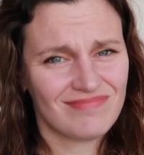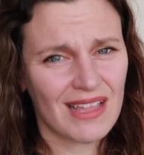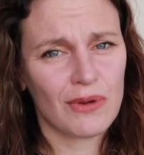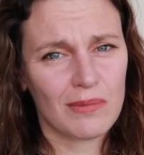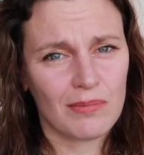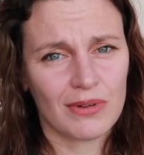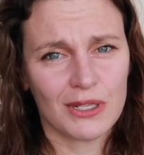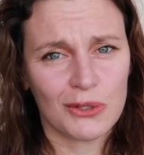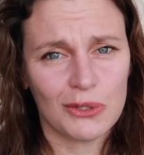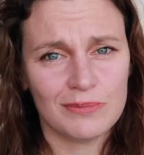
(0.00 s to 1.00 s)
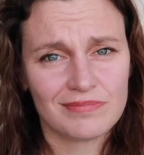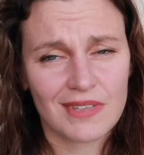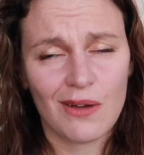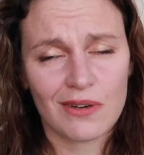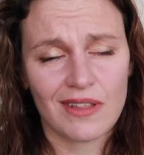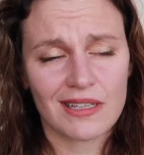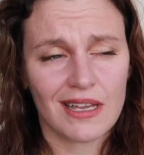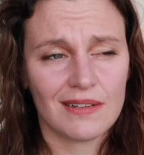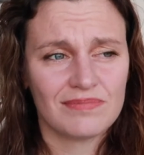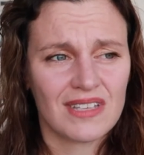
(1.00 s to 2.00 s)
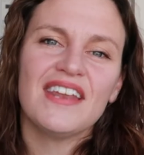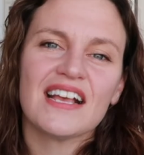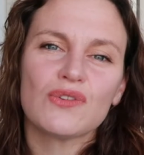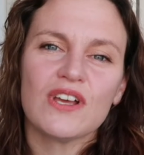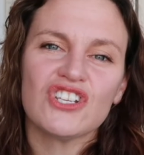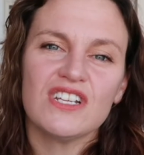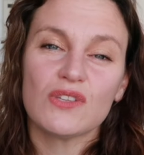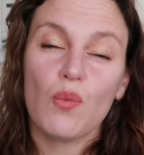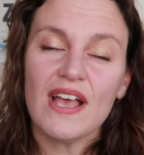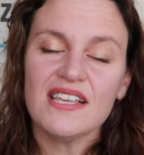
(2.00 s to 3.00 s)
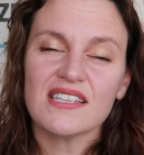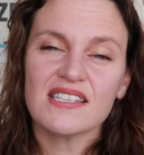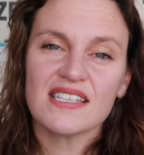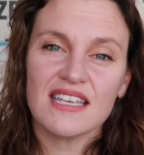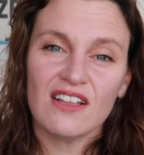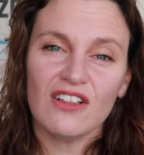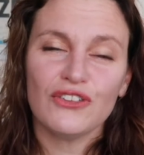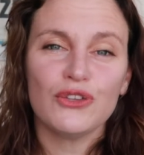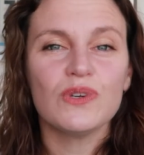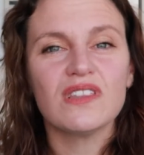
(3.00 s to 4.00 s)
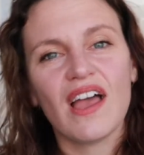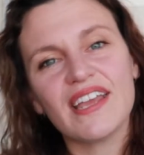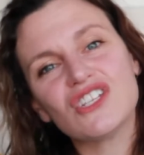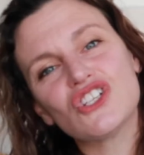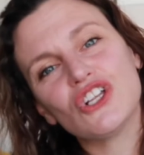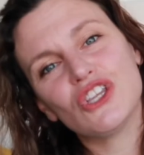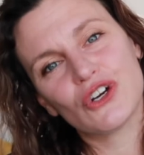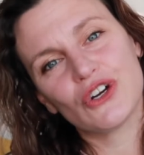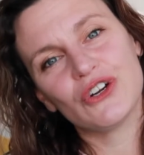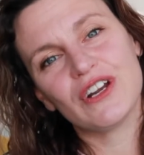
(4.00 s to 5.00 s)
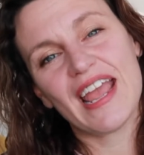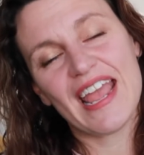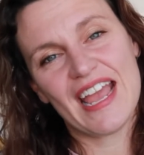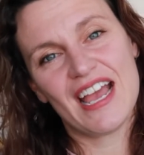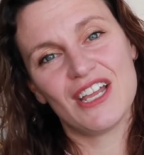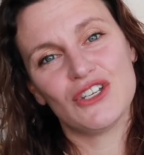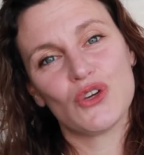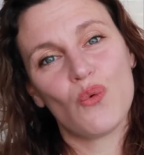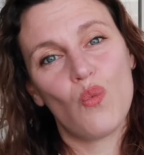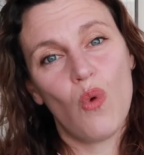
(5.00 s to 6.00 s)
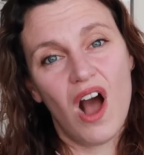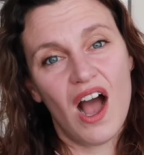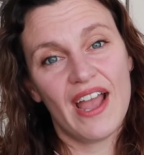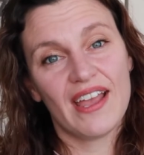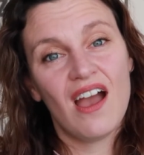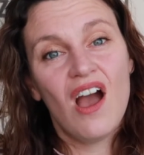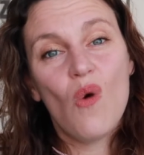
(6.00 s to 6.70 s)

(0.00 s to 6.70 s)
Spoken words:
That would have been pretty cool. I would have liked that. The next question is, what is a skill you would like to learn and why?